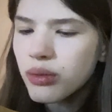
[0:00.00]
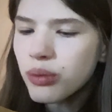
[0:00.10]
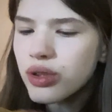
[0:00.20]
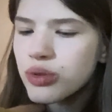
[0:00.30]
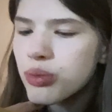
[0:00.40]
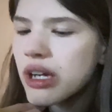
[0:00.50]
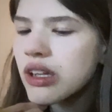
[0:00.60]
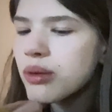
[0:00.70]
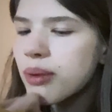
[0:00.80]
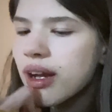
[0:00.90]
I was well
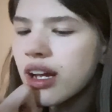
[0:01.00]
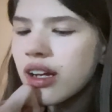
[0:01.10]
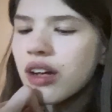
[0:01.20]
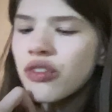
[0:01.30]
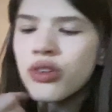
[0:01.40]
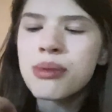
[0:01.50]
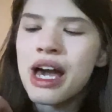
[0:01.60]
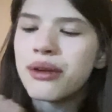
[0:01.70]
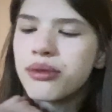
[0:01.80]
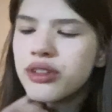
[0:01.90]
aware of the
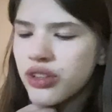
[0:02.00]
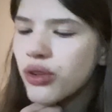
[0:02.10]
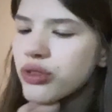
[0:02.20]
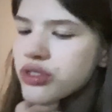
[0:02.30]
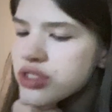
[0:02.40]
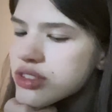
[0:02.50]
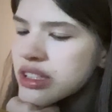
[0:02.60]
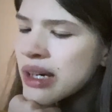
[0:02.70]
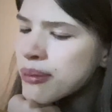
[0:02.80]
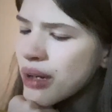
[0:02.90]
bad results
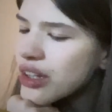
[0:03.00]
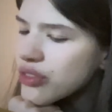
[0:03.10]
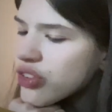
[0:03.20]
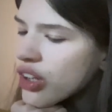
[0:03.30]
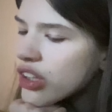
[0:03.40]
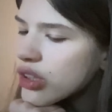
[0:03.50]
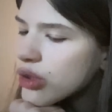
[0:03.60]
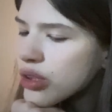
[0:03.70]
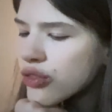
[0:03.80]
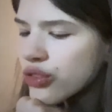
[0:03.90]
that might follow
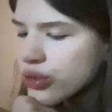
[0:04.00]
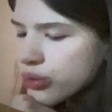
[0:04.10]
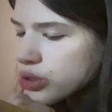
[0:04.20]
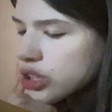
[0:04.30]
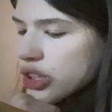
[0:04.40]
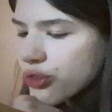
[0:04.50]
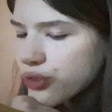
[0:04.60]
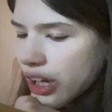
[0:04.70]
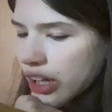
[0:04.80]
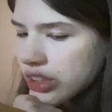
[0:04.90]
of the real
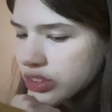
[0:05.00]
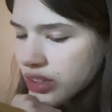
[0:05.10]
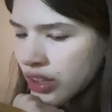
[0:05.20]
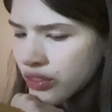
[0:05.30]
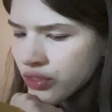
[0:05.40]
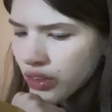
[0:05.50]
facts of